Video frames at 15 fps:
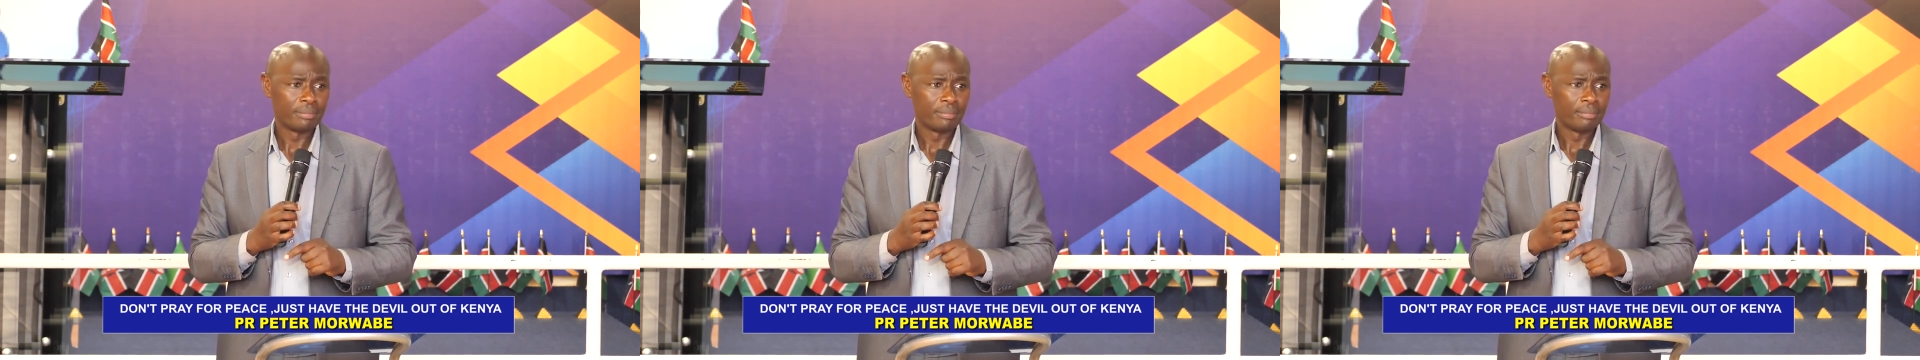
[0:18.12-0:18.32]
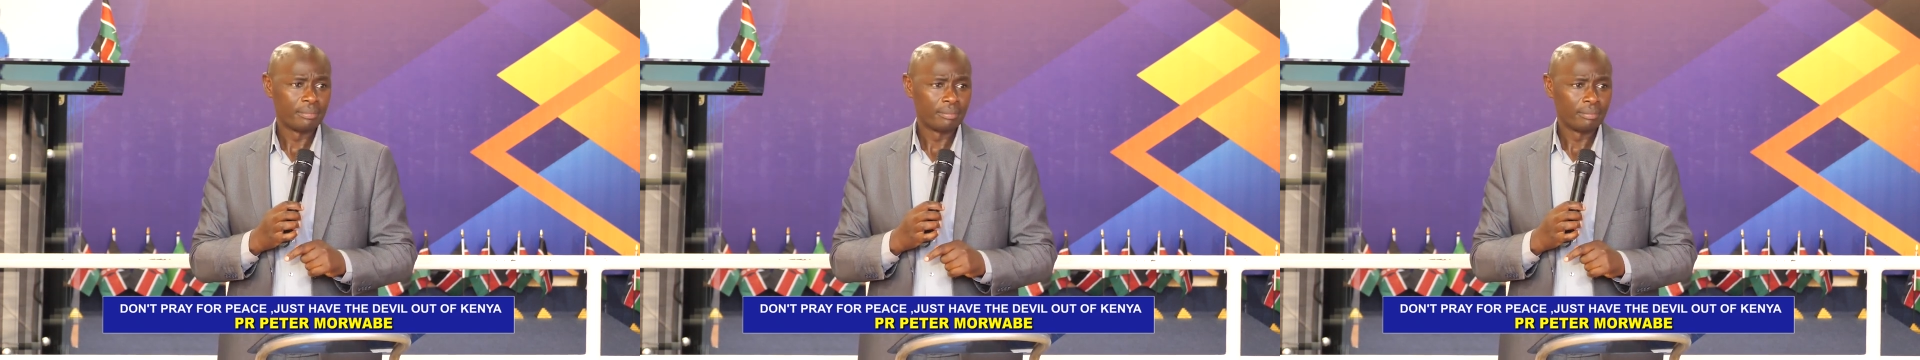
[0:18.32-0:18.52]

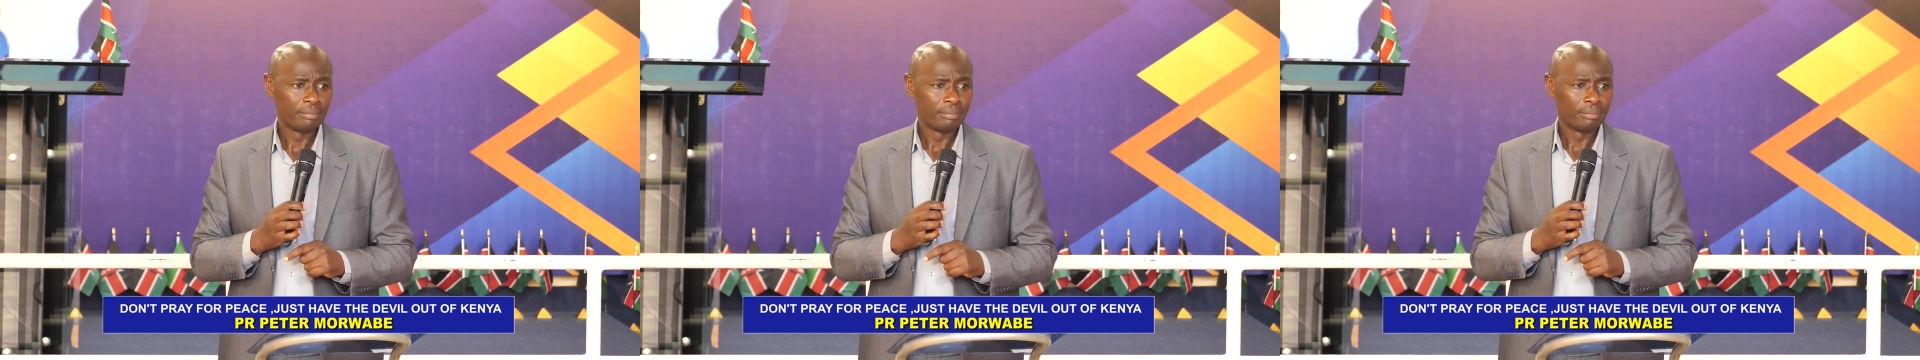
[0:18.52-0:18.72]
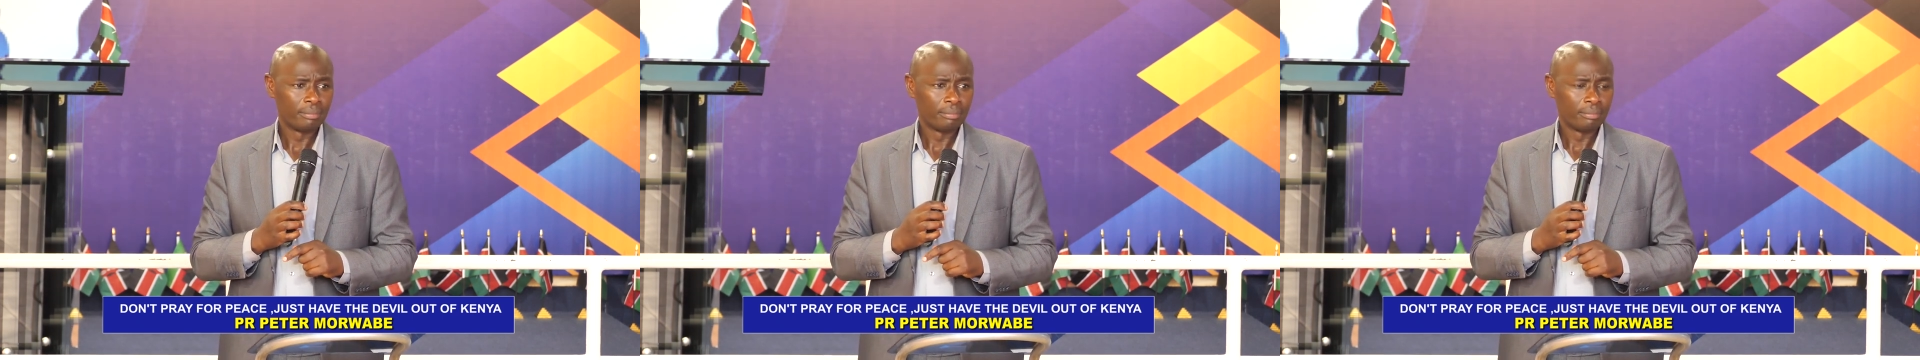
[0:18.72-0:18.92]

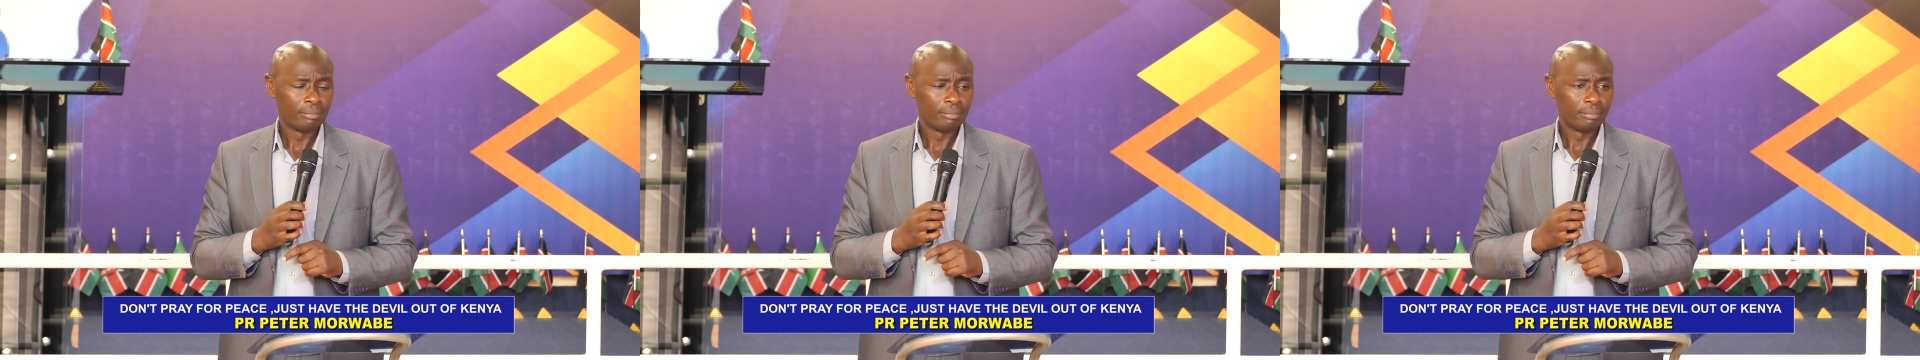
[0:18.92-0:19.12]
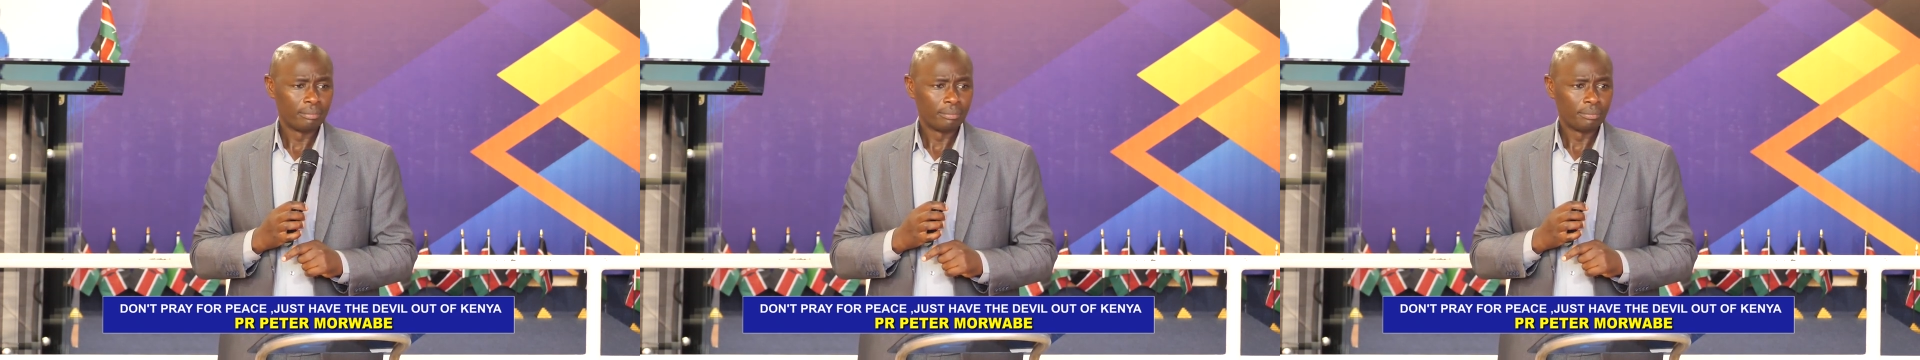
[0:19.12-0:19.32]

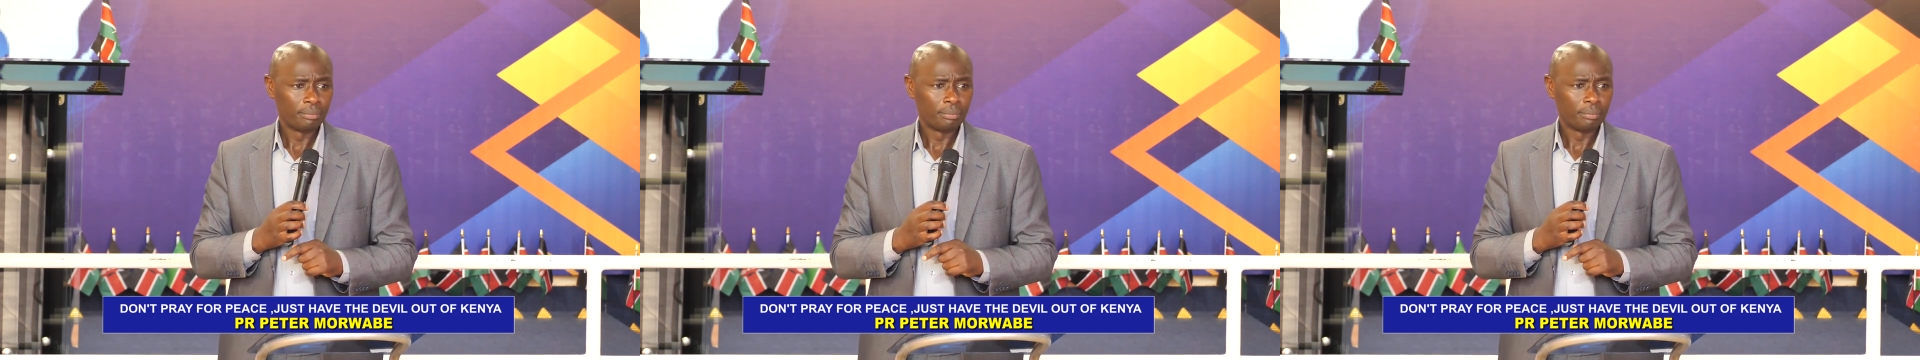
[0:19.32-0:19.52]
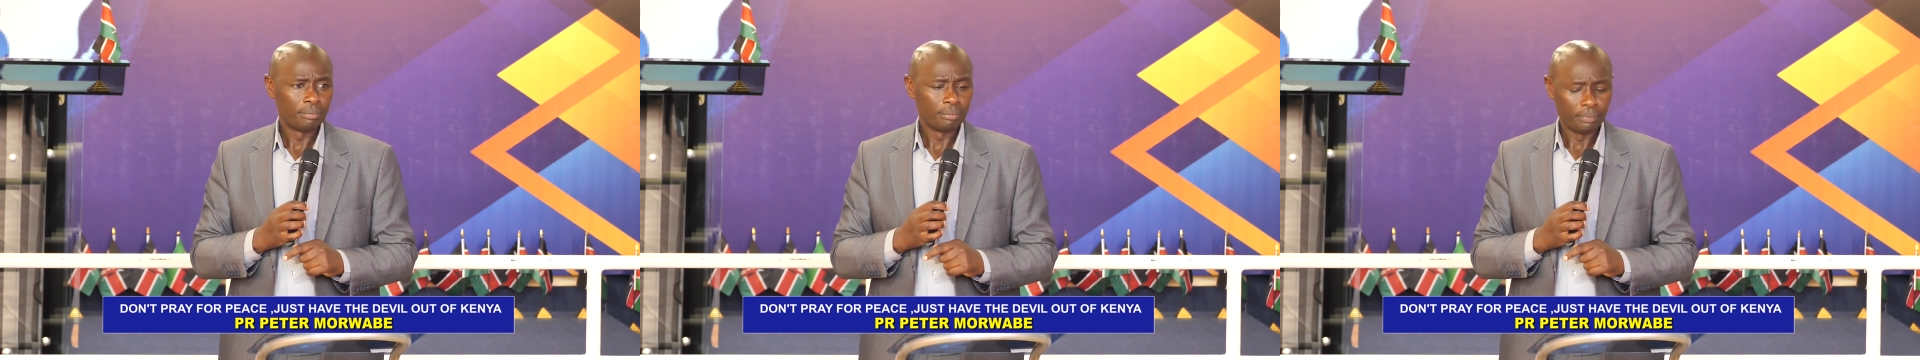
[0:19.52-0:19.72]

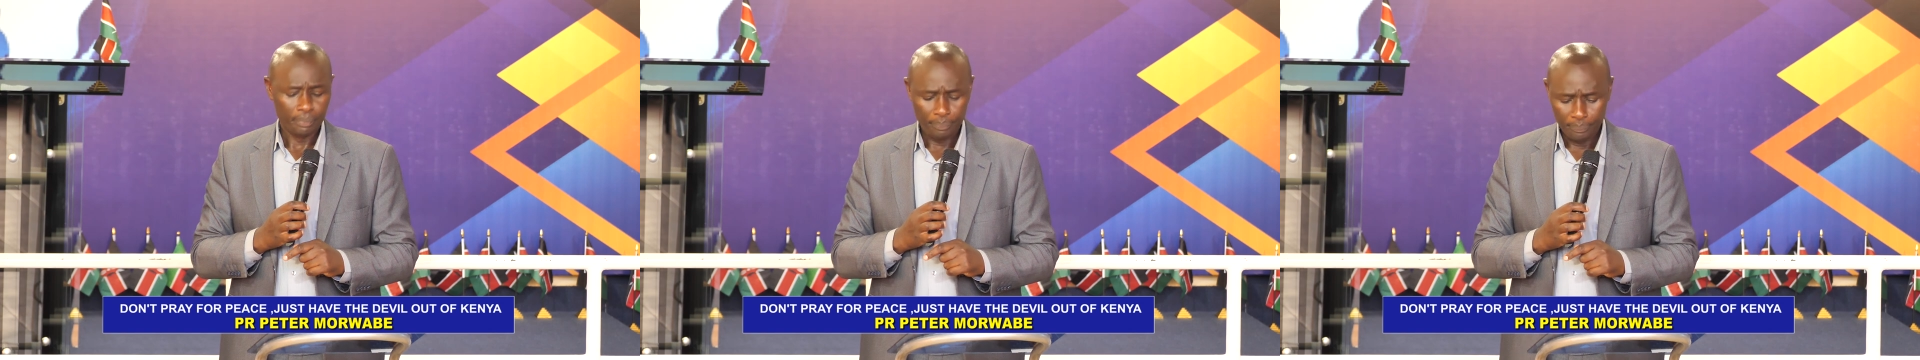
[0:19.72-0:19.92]
Nobody speaks.